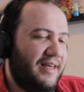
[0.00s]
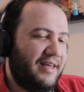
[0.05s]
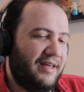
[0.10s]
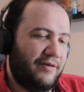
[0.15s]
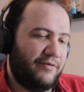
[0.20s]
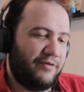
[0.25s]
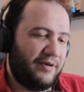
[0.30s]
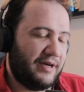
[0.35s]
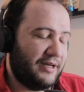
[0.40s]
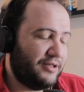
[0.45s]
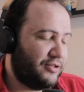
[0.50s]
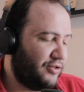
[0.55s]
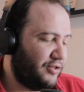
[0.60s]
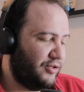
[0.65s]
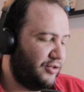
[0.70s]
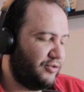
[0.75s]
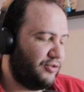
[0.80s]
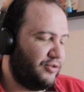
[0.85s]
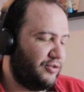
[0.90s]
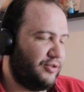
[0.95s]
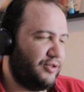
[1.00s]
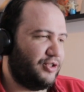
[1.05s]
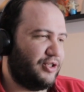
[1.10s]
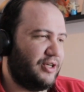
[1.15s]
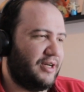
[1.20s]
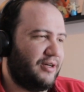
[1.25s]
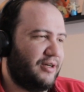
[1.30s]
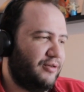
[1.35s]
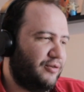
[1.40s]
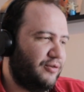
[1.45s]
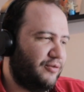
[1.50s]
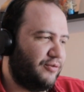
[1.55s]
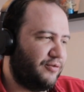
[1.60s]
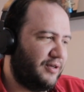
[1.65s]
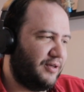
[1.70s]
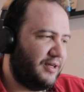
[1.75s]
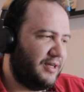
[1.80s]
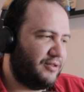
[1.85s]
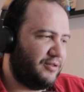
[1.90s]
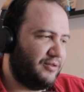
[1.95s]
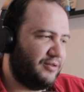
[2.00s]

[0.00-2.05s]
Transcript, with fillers: If you guys are new to the channel, don't forget to